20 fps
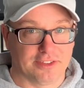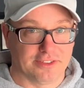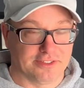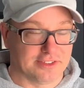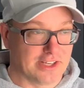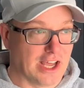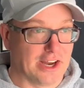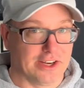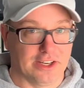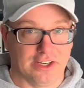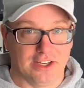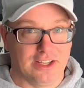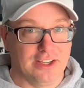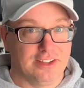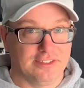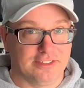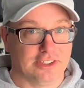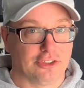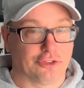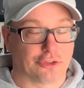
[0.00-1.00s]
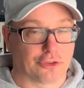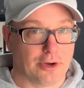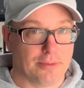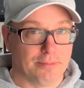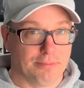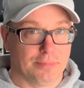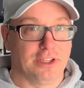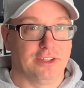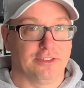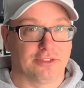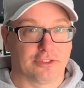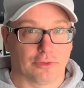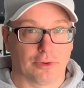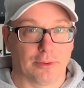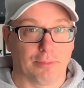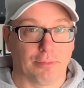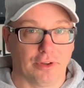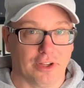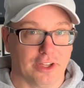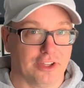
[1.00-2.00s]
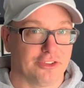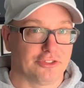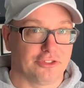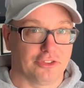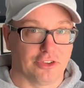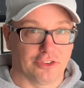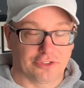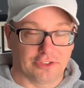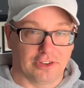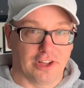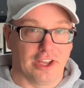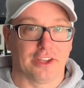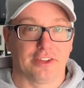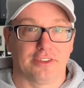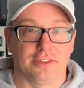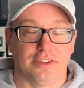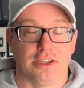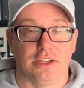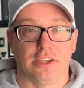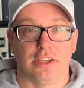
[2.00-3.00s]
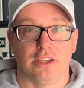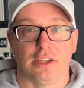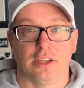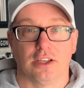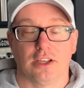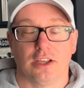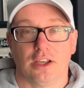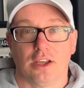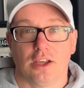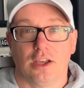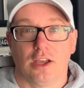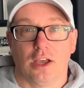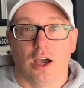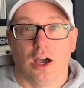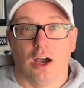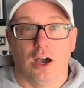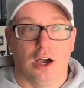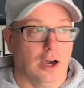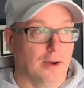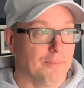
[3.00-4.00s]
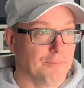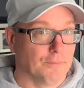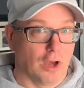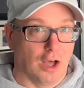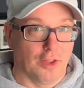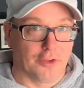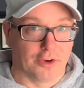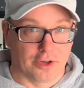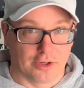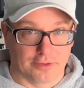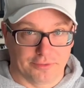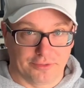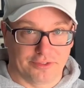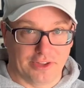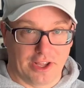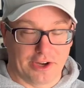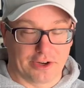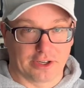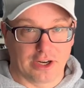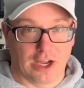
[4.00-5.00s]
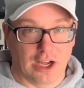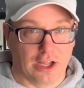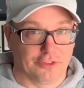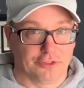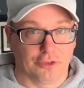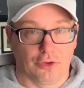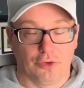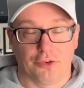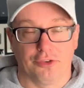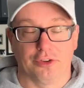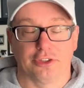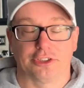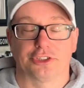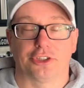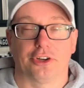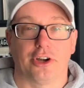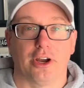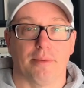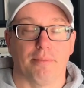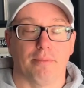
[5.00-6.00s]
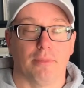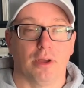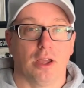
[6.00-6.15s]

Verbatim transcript: It's not an easy trim piece to replace just like the um, other center console or the trim